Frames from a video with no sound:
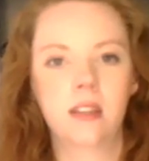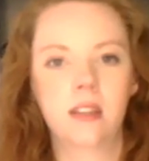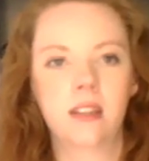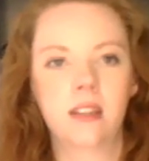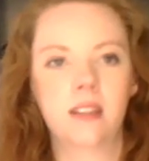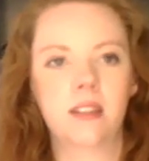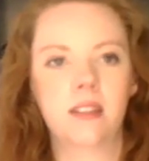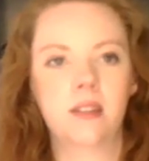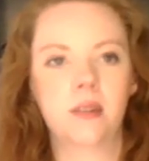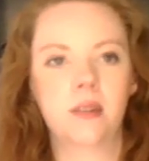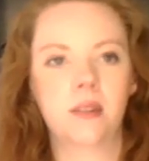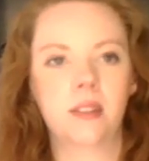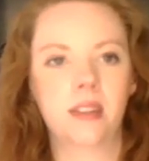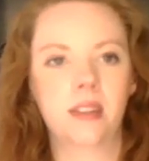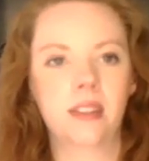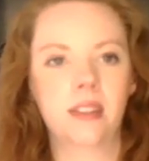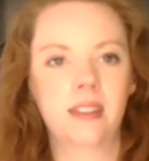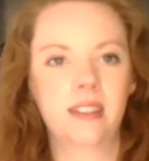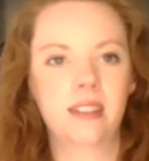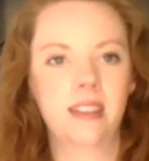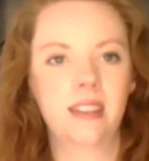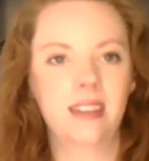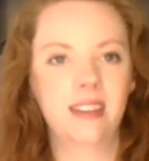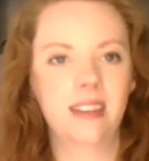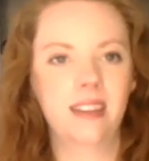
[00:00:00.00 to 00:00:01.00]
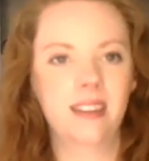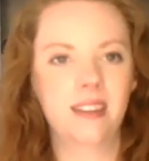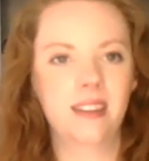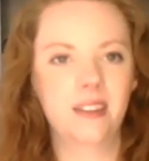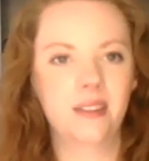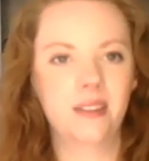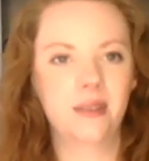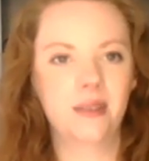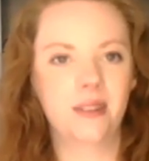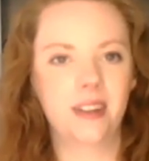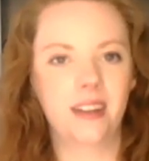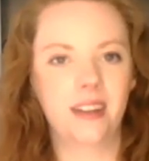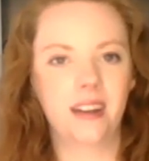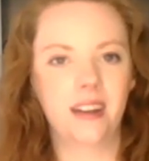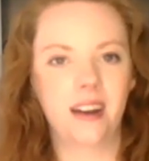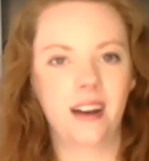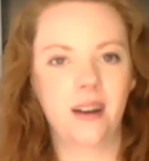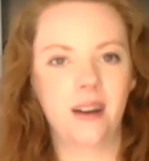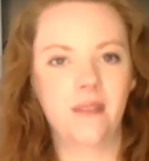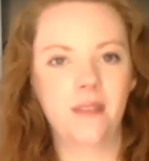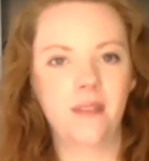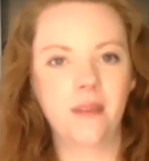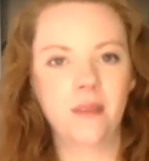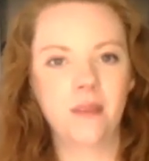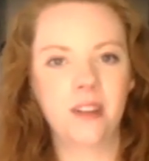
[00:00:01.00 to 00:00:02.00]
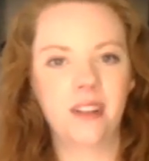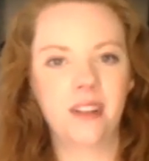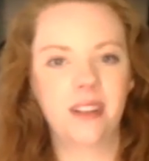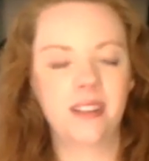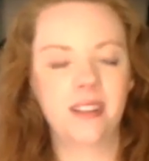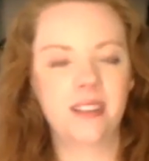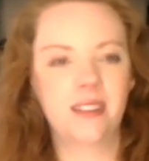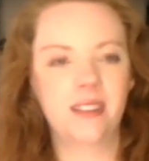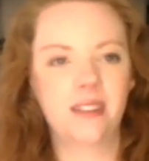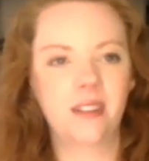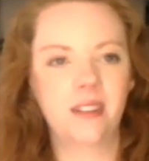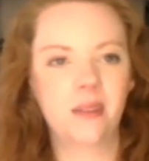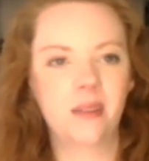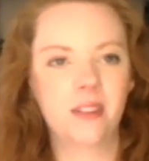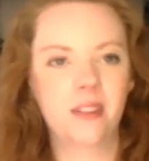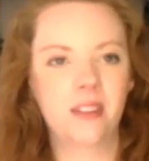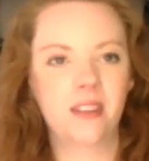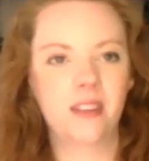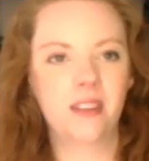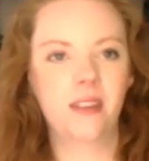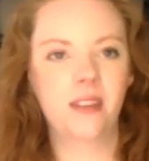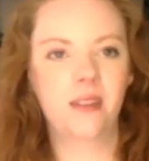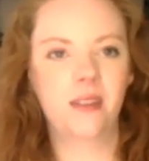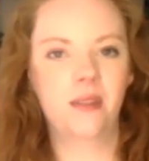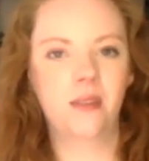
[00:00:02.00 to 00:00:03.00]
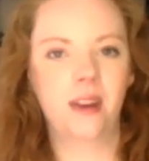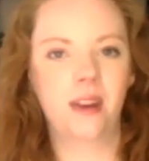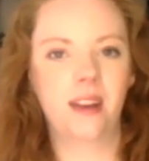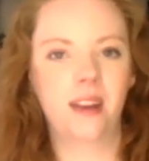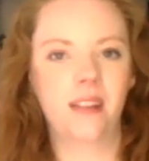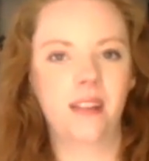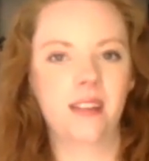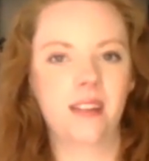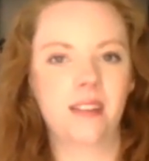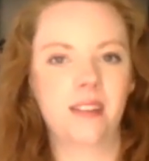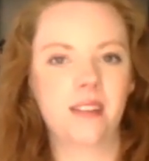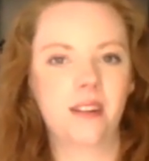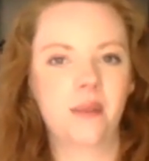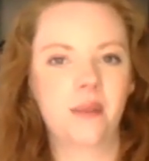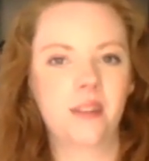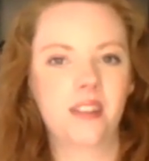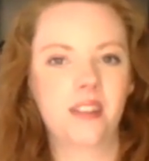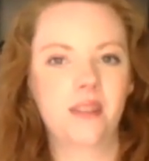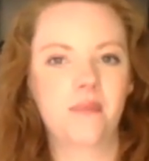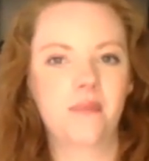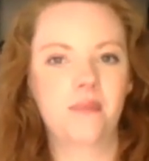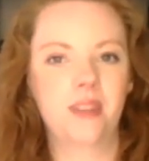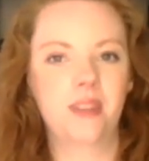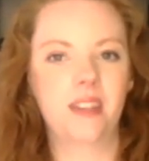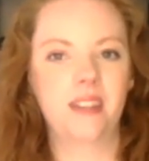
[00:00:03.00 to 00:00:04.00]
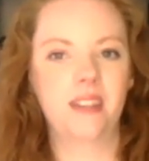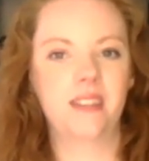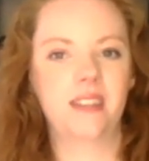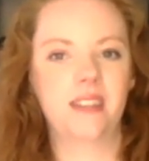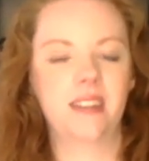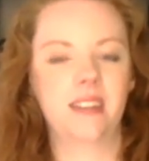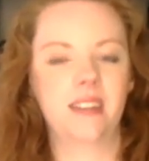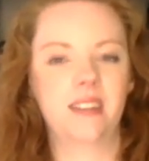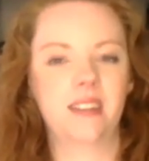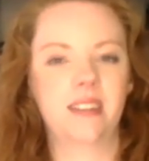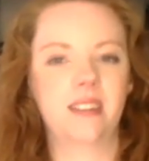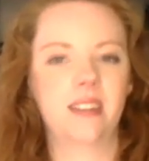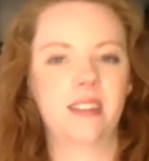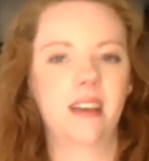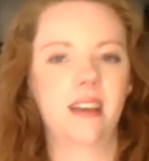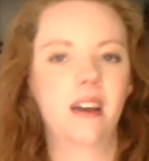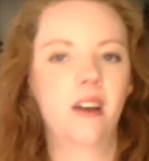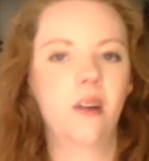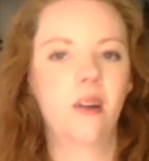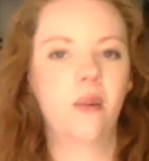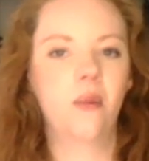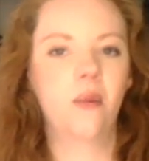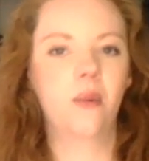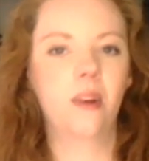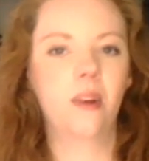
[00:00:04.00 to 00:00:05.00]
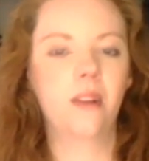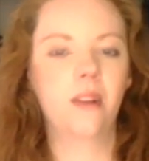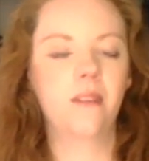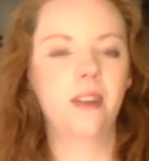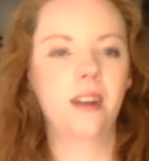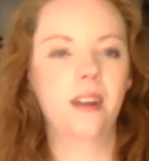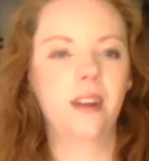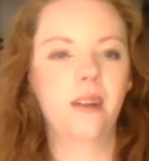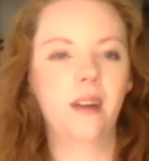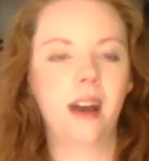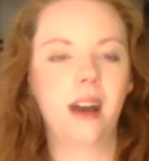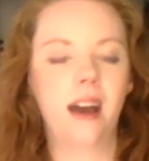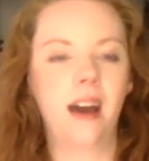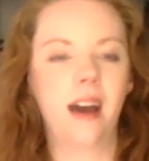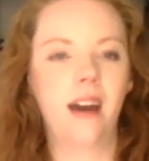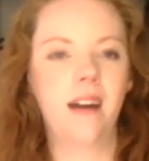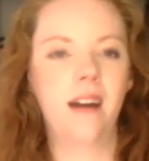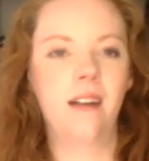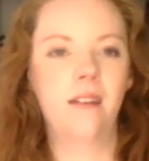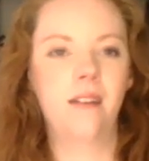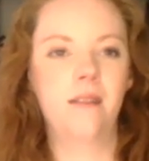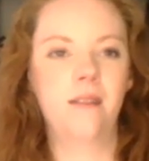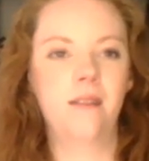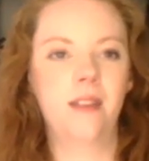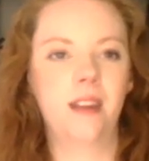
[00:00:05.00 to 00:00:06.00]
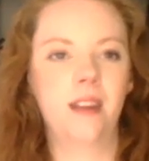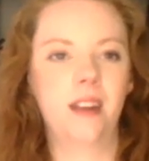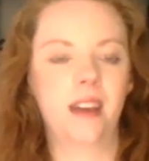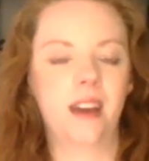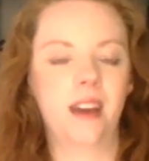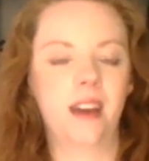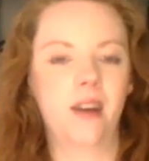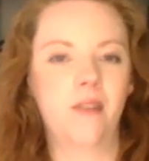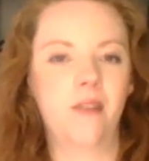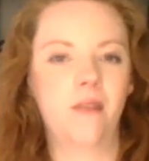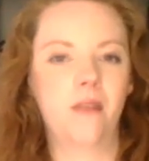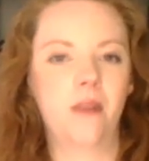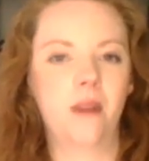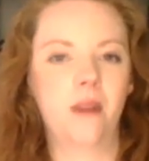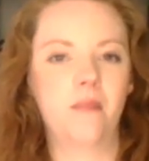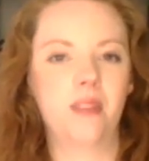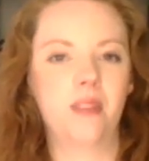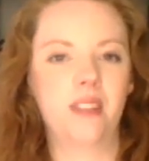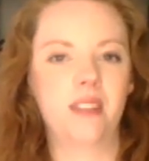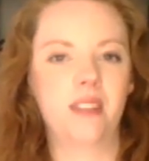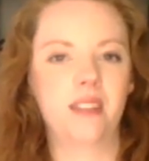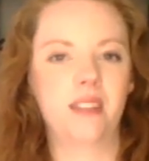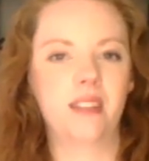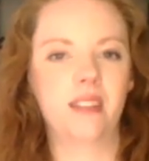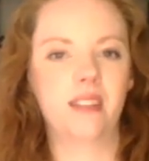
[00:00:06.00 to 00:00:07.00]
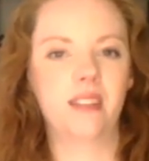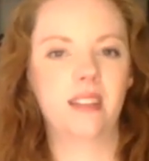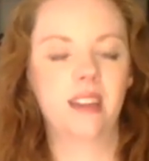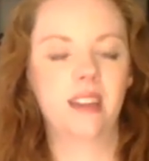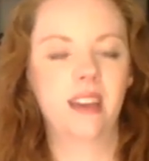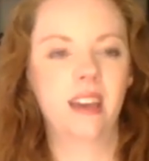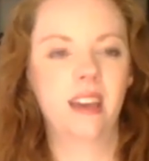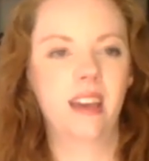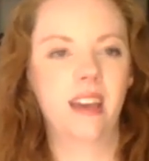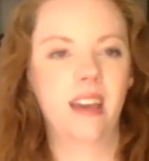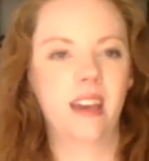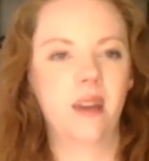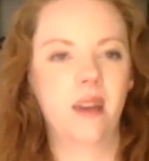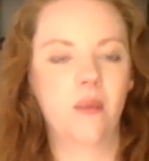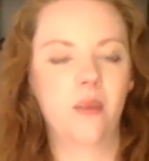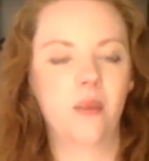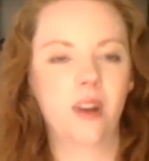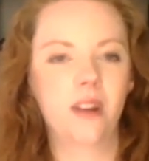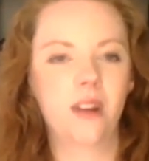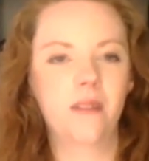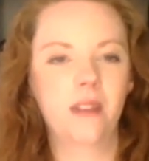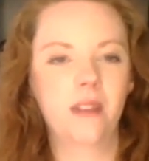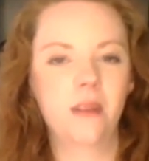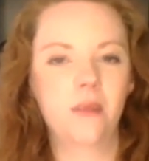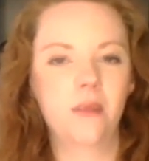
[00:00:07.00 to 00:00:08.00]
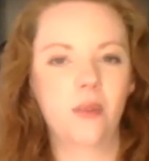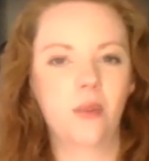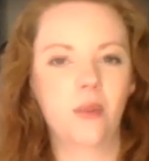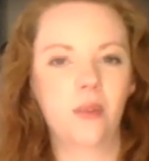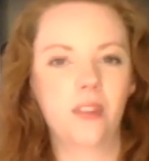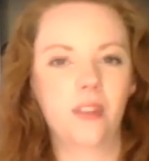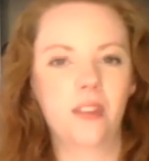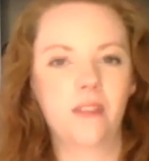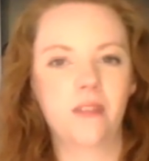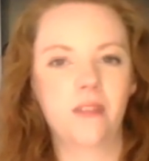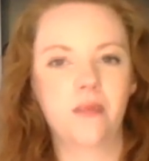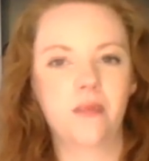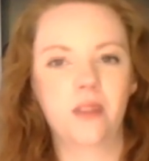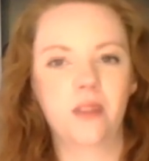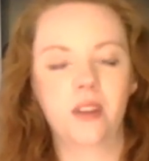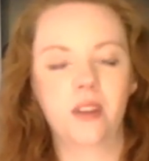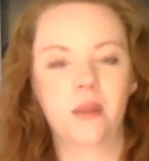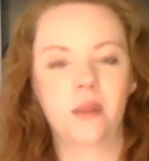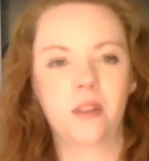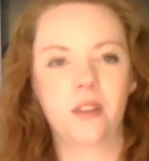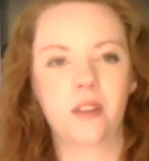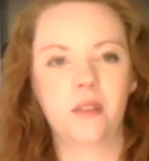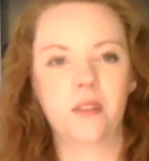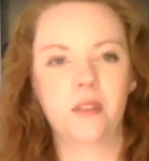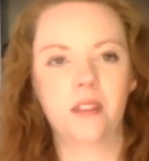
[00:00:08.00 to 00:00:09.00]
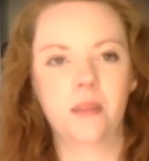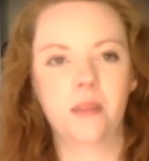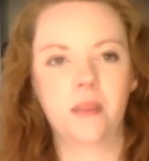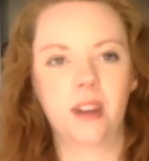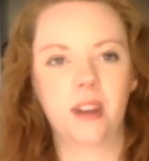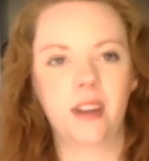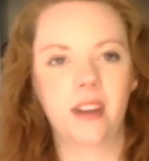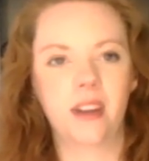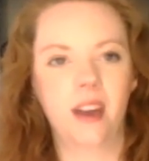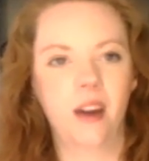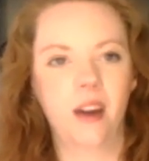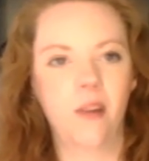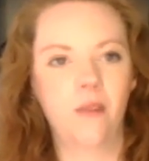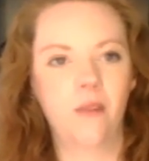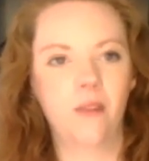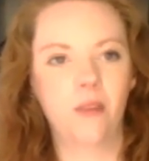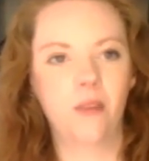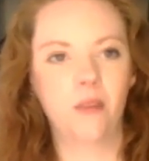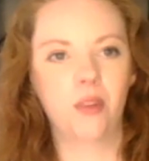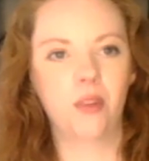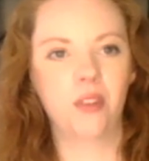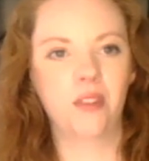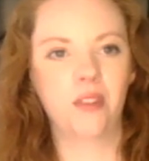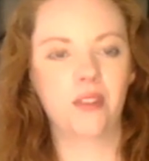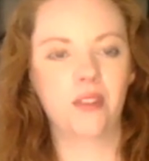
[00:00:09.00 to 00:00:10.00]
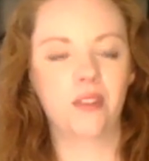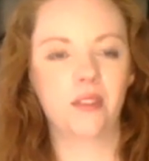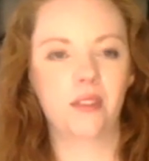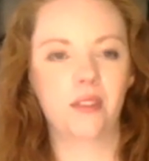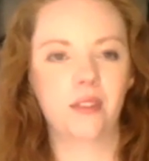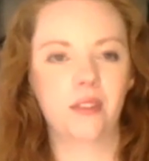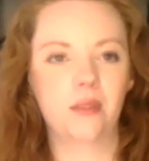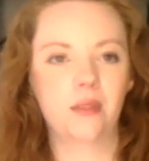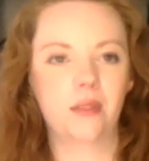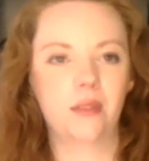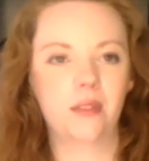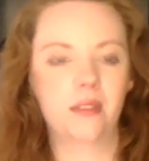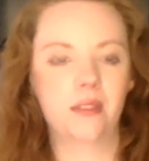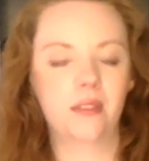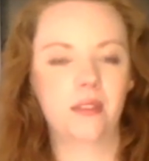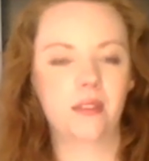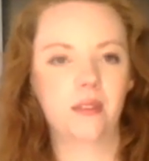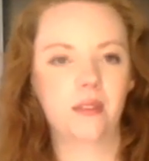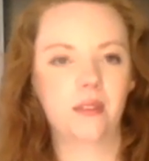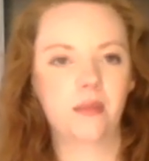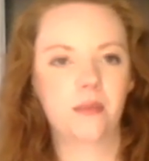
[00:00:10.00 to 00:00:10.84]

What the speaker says: So let's get into it. Femke, let's start with you, and let's start with the basics. What if I don't have an account for my business? And what if I'm only familiar with using my account for personal use?